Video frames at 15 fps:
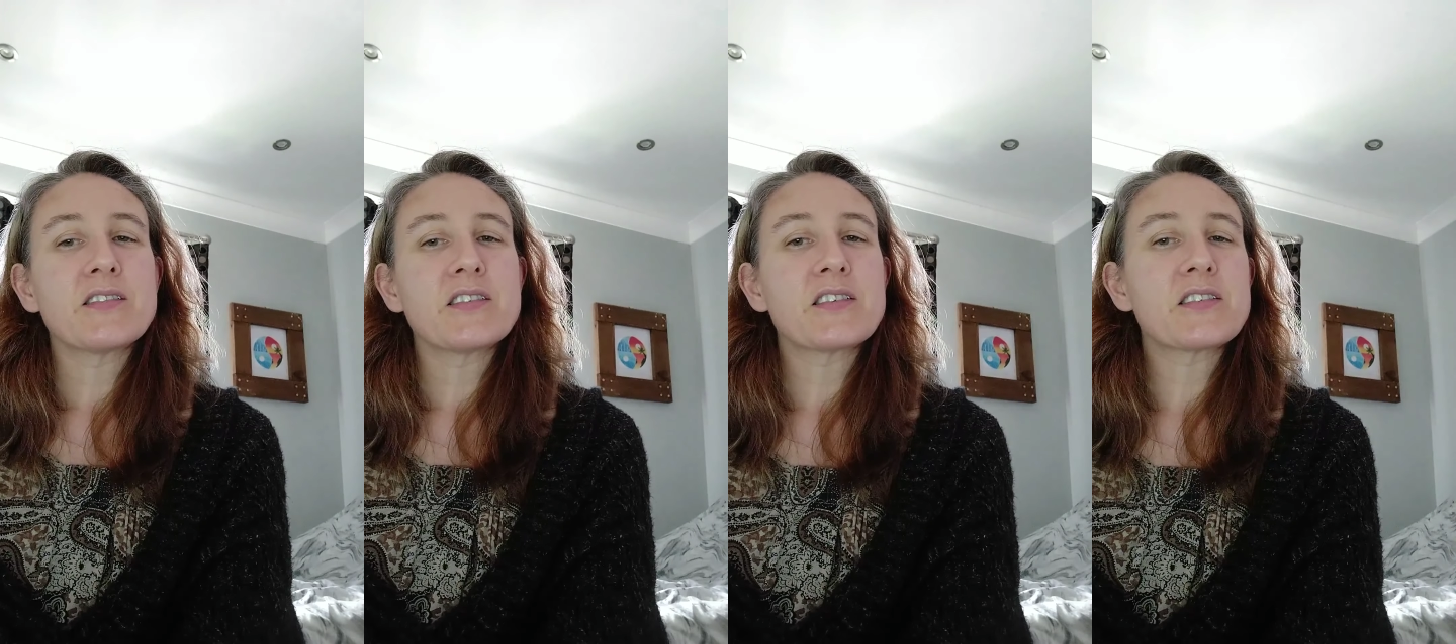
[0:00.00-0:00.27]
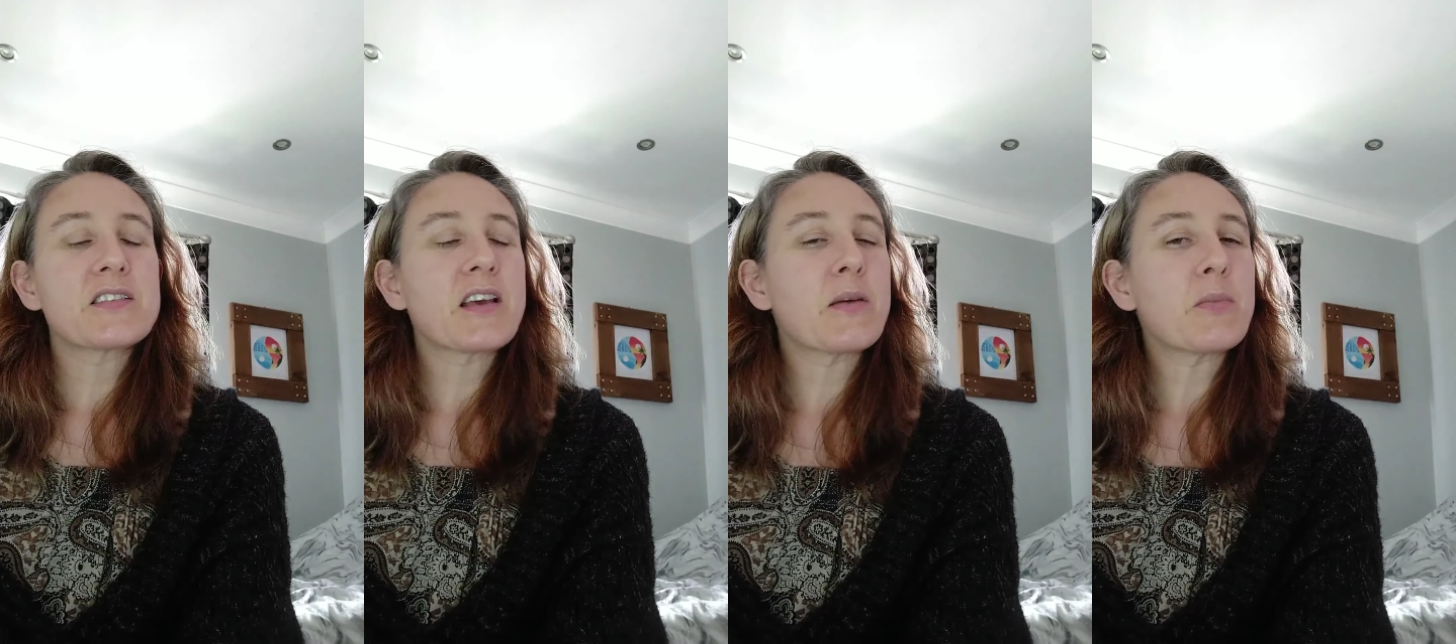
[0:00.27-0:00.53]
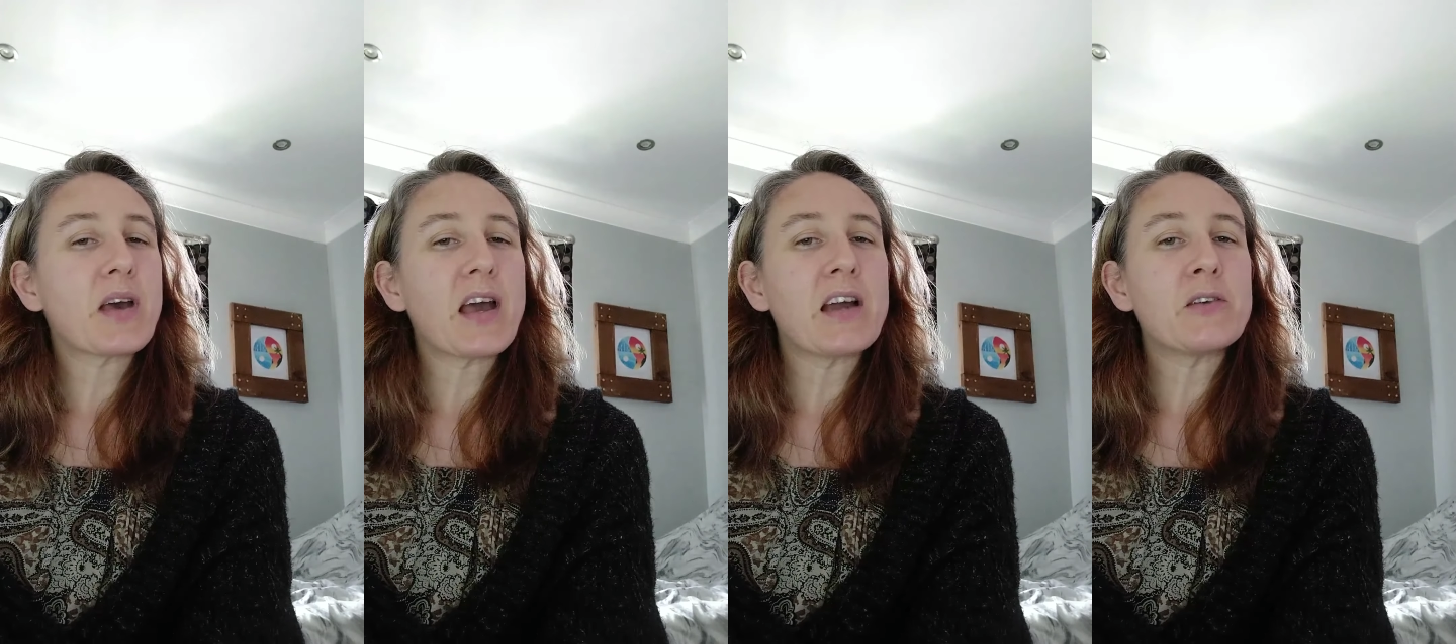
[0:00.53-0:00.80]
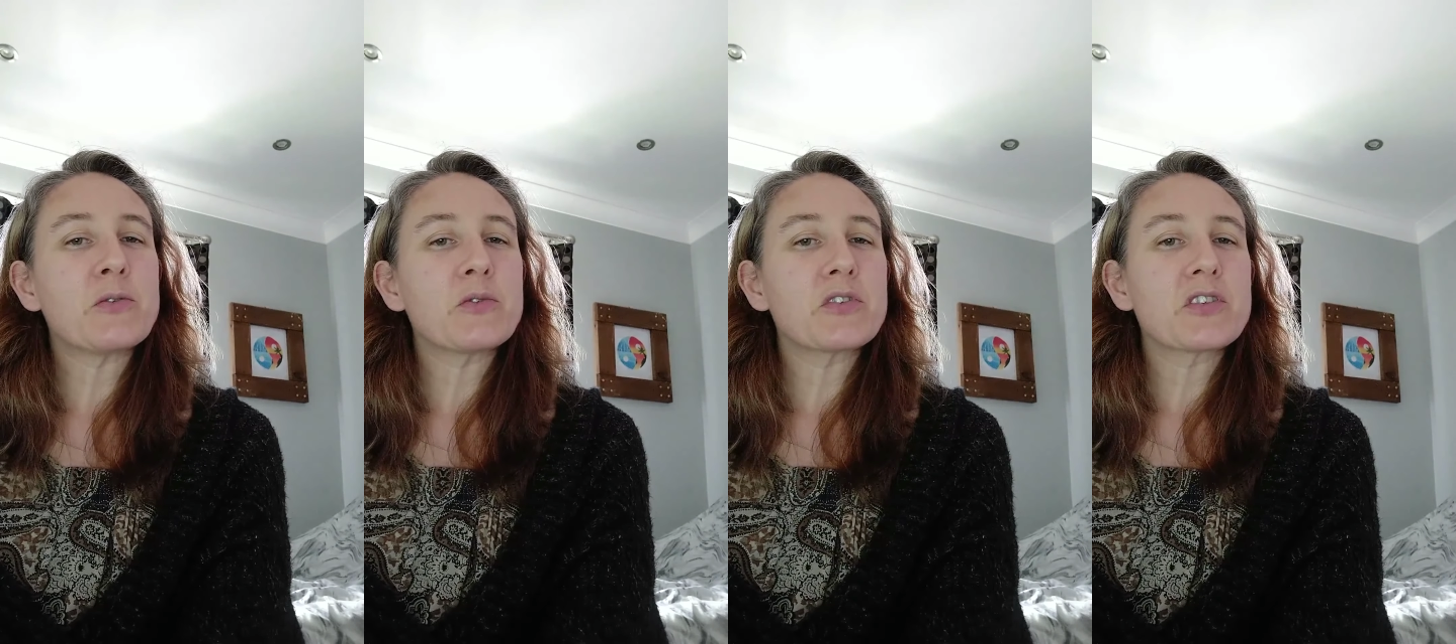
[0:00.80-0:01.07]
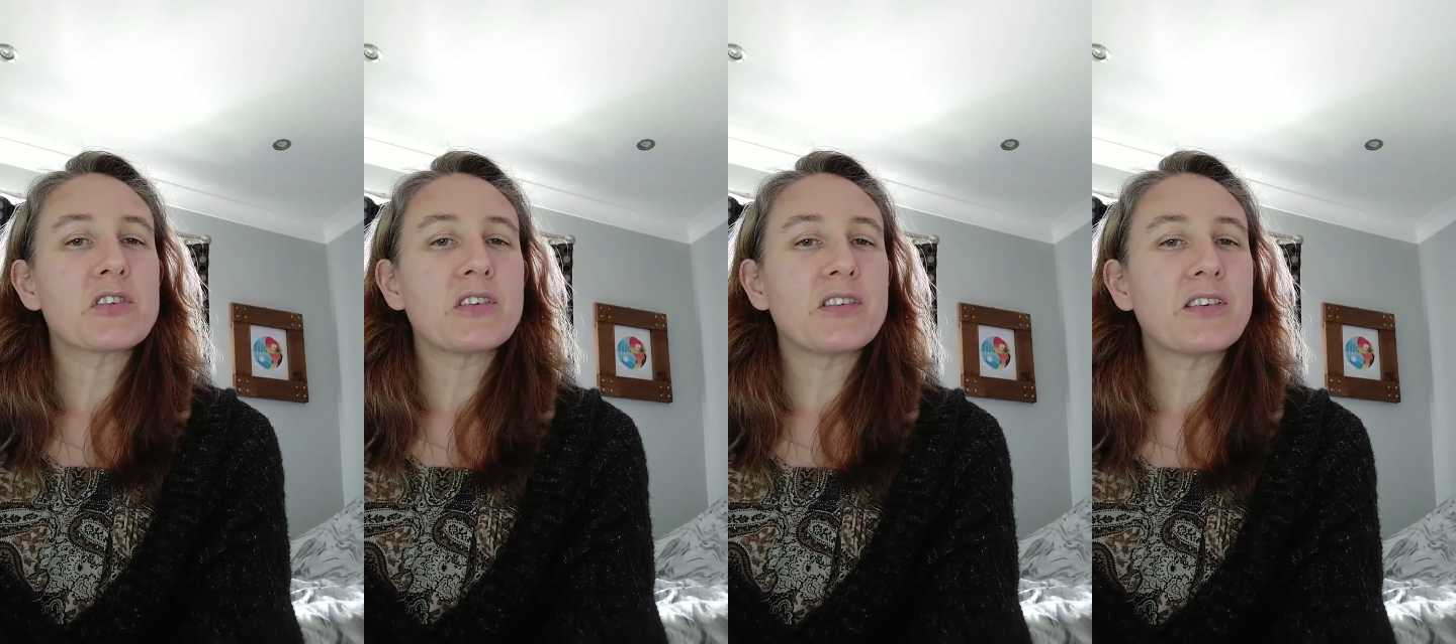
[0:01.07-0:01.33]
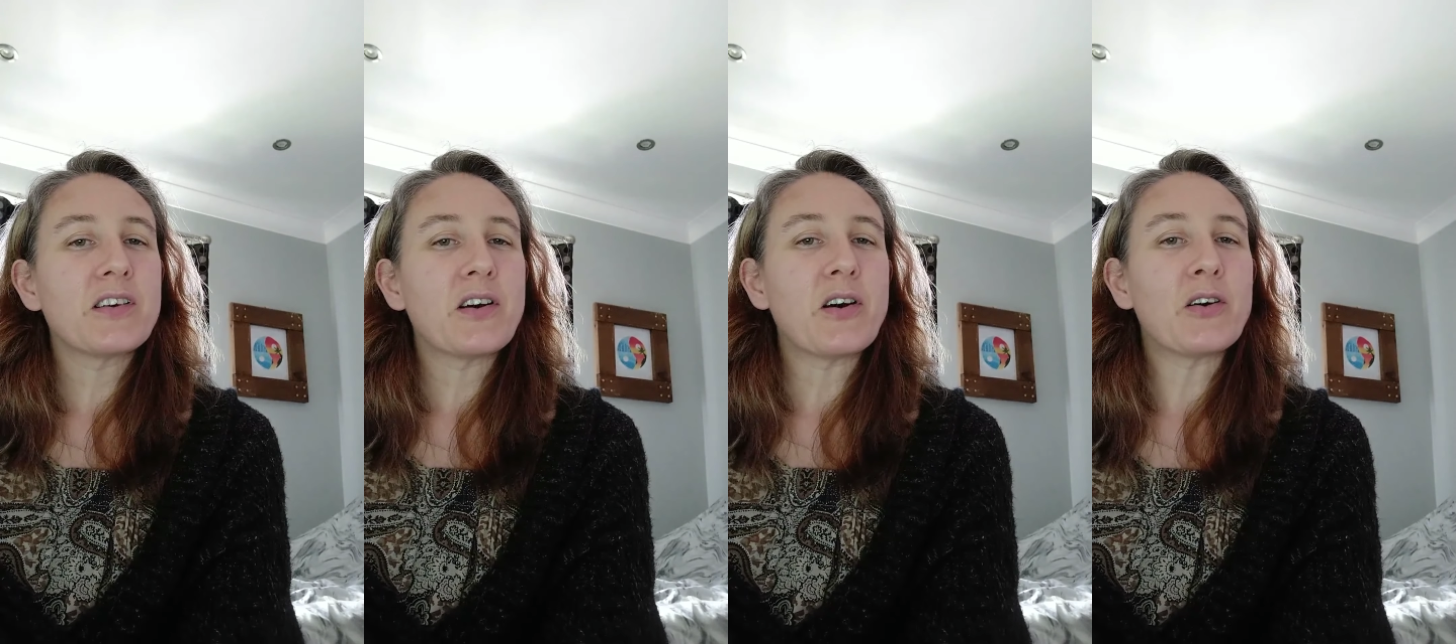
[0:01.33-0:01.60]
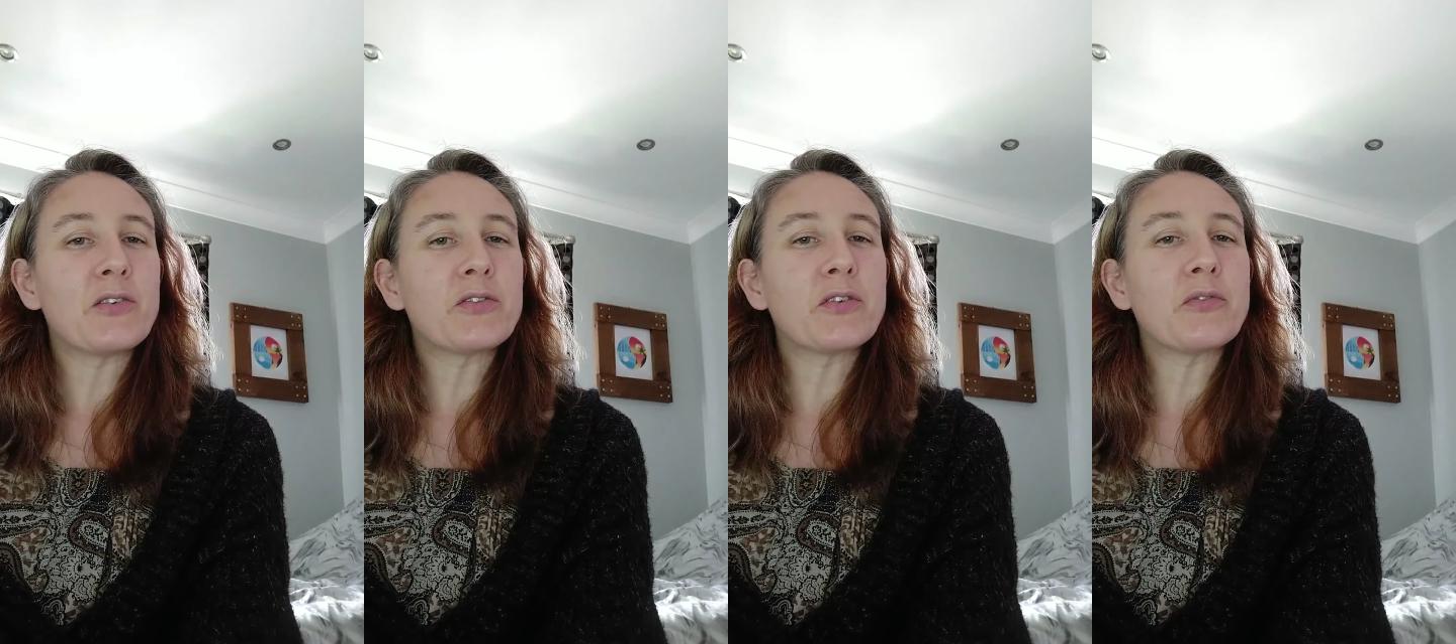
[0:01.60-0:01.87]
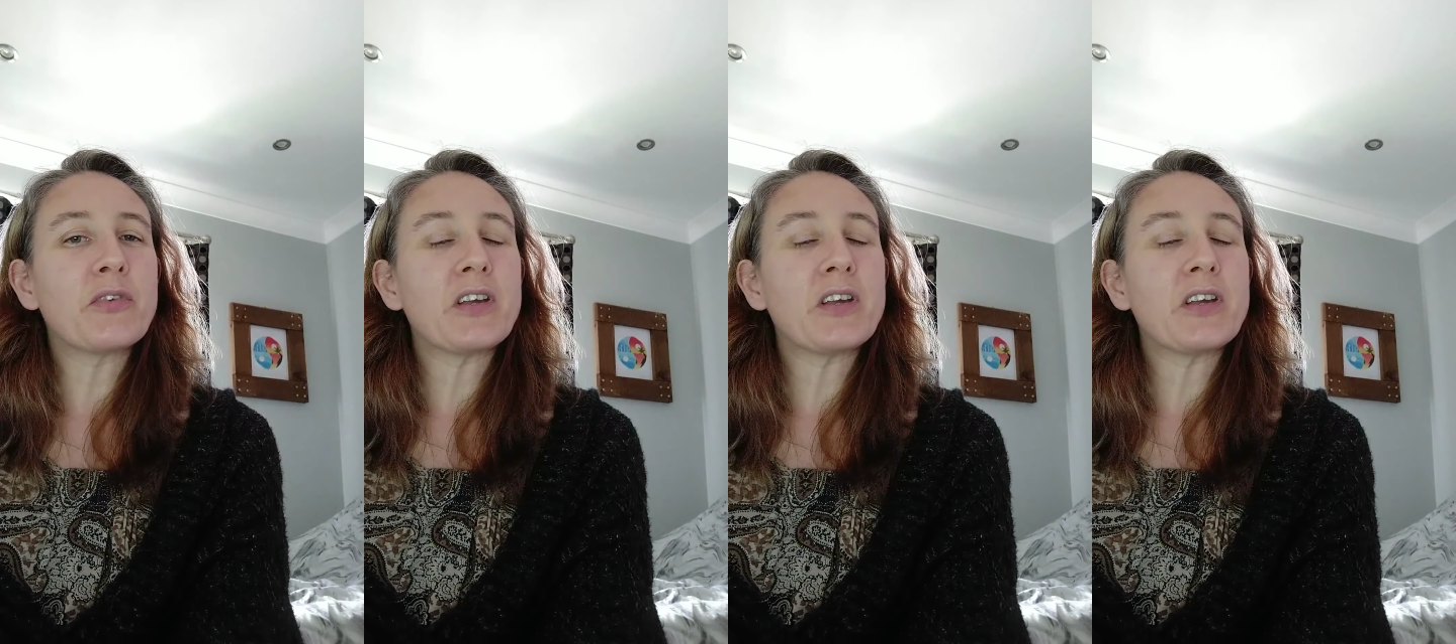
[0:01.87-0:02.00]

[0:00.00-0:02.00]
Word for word: step out of the